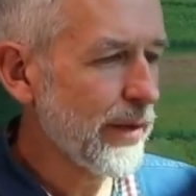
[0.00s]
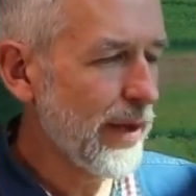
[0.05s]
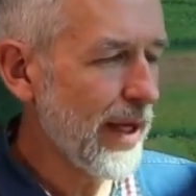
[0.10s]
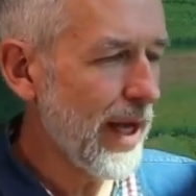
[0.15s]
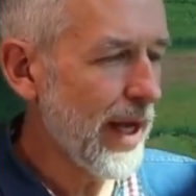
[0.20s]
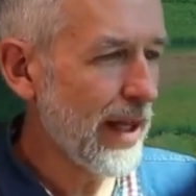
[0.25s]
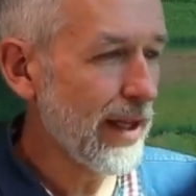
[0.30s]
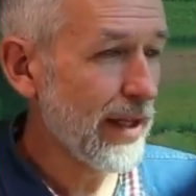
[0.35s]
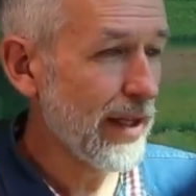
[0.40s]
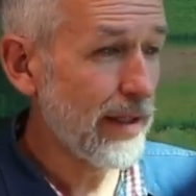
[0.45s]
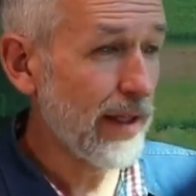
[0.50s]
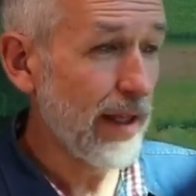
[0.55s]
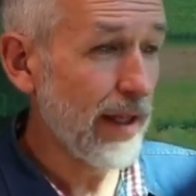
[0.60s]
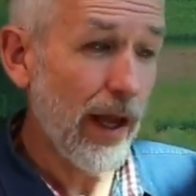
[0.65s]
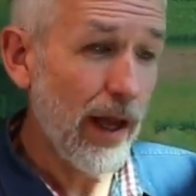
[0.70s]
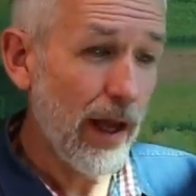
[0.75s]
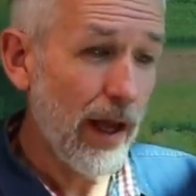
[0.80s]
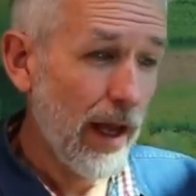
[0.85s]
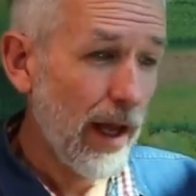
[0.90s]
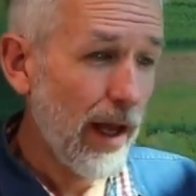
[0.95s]
reality
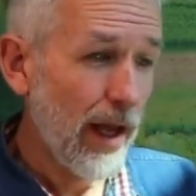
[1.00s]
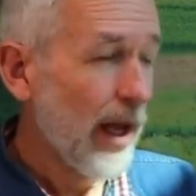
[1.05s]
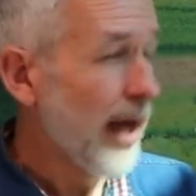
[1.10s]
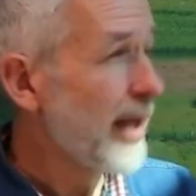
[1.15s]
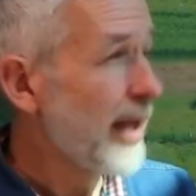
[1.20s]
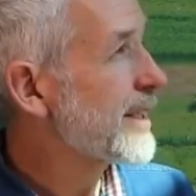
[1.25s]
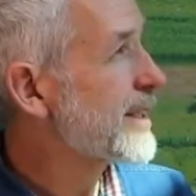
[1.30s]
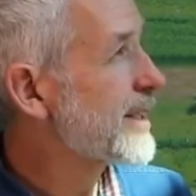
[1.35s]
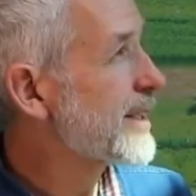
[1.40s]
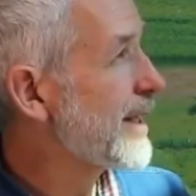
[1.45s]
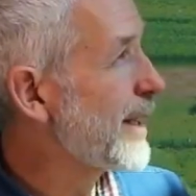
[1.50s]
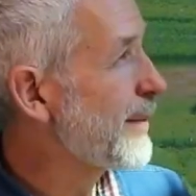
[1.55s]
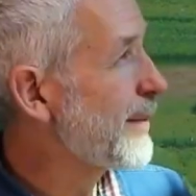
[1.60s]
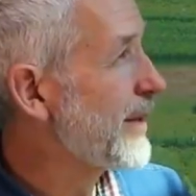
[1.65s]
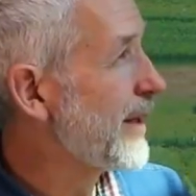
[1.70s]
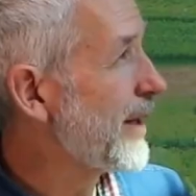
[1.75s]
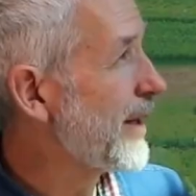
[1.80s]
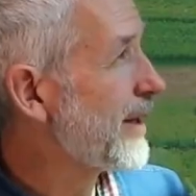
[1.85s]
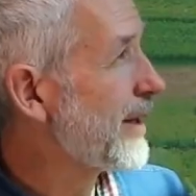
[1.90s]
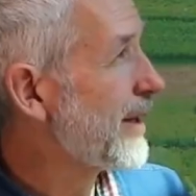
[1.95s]
and accept
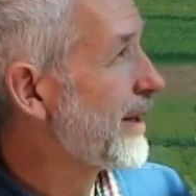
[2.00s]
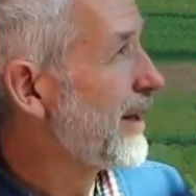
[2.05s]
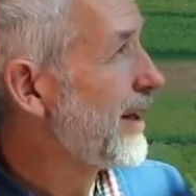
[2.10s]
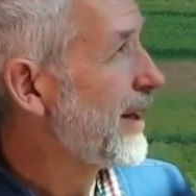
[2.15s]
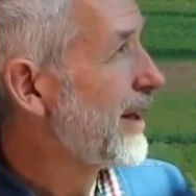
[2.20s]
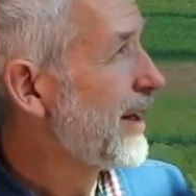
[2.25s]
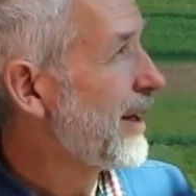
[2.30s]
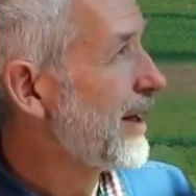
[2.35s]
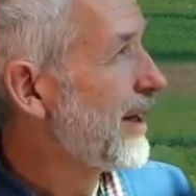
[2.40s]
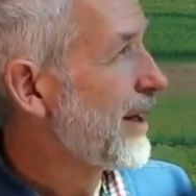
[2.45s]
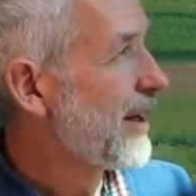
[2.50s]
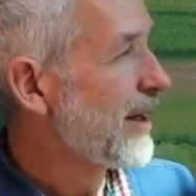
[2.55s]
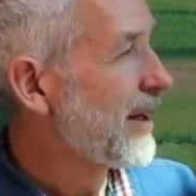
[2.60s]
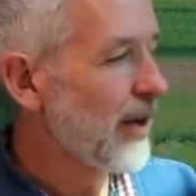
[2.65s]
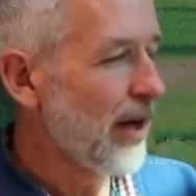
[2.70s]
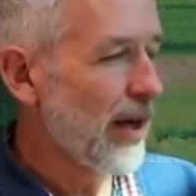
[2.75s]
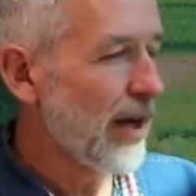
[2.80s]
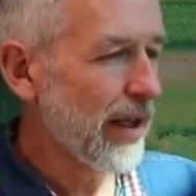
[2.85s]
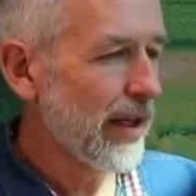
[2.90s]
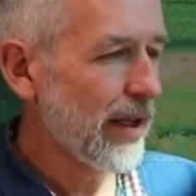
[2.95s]
it.
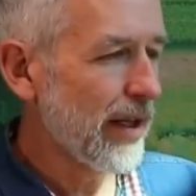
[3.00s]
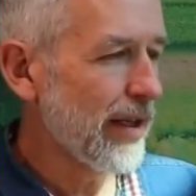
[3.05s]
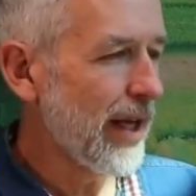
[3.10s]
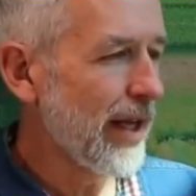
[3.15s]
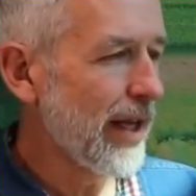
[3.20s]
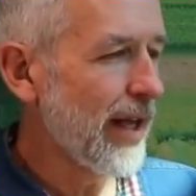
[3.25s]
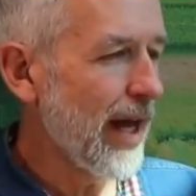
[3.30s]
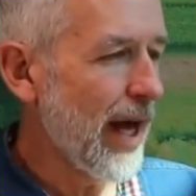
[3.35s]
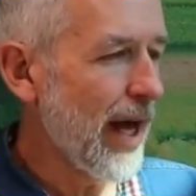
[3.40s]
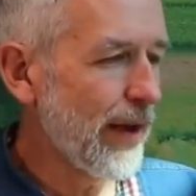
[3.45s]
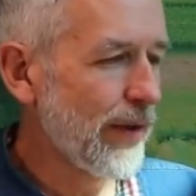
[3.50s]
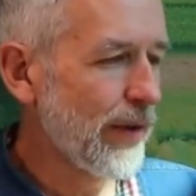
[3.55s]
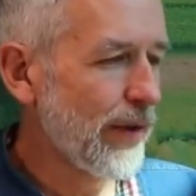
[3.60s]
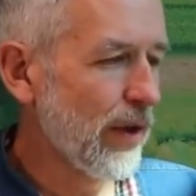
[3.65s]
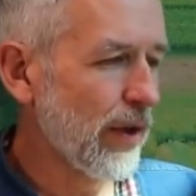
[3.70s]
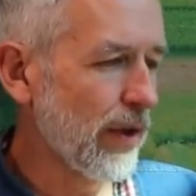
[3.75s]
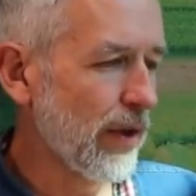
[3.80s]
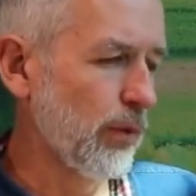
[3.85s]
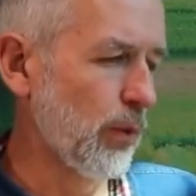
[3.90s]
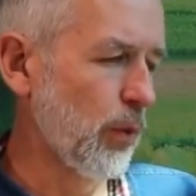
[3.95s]
Not an
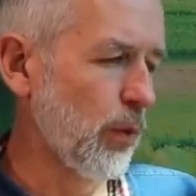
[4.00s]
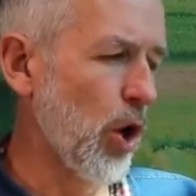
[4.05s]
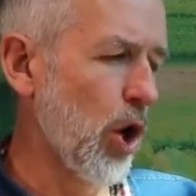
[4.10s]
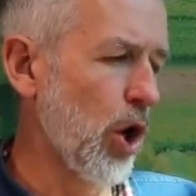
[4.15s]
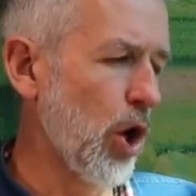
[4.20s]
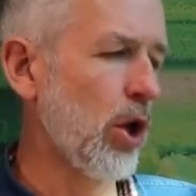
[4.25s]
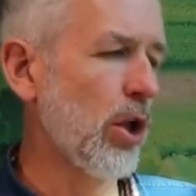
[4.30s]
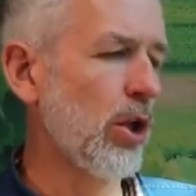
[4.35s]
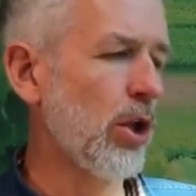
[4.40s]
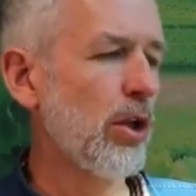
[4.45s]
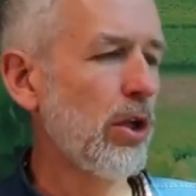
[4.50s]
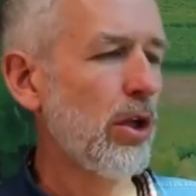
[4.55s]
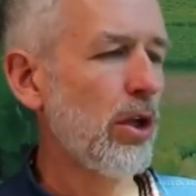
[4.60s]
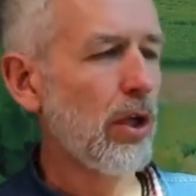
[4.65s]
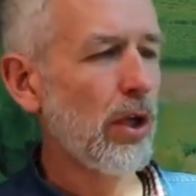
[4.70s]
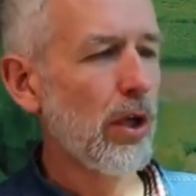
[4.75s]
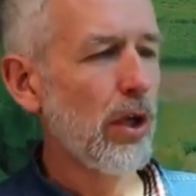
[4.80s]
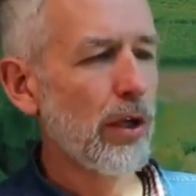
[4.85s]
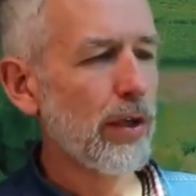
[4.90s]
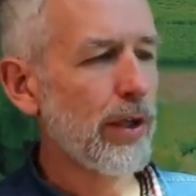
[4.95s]
adult, well,
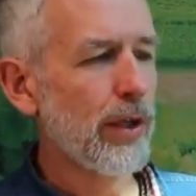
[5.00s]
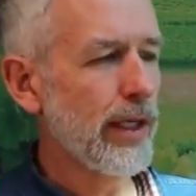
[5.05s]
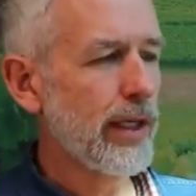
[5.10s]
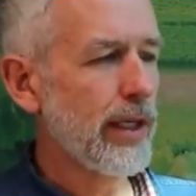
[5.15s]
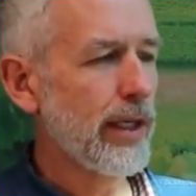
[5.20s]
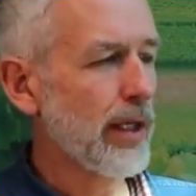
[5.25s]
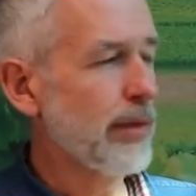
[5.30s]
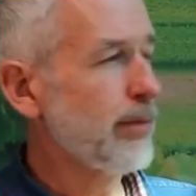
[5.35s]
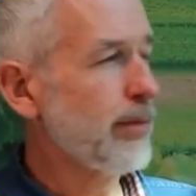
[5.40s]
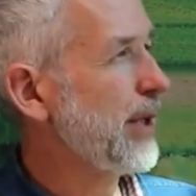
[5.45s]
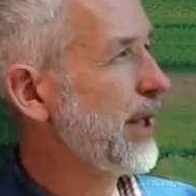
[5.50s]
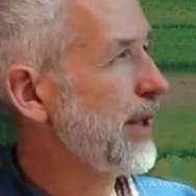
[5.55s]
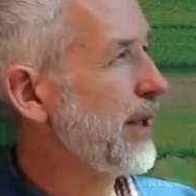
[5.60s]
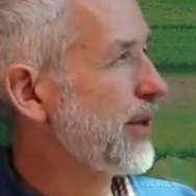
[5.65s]
that can't be